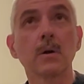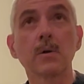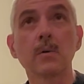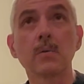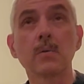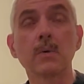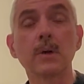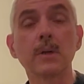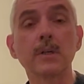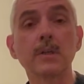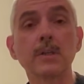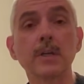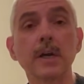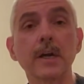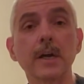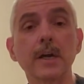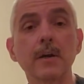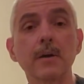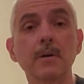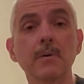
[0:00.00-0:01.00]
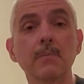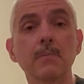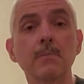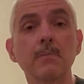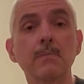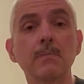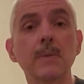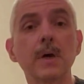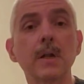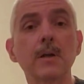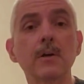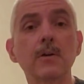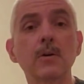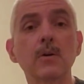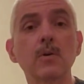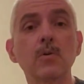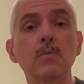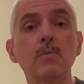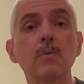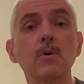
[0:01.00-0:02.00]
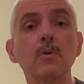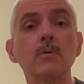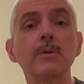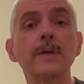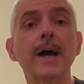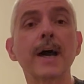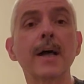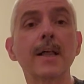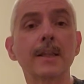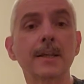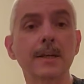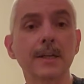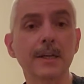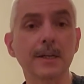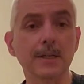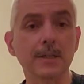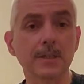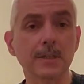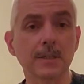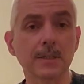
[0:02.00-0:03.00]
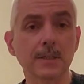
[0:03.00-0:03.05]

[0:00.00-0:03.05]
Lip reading: what do you say, medical modalities.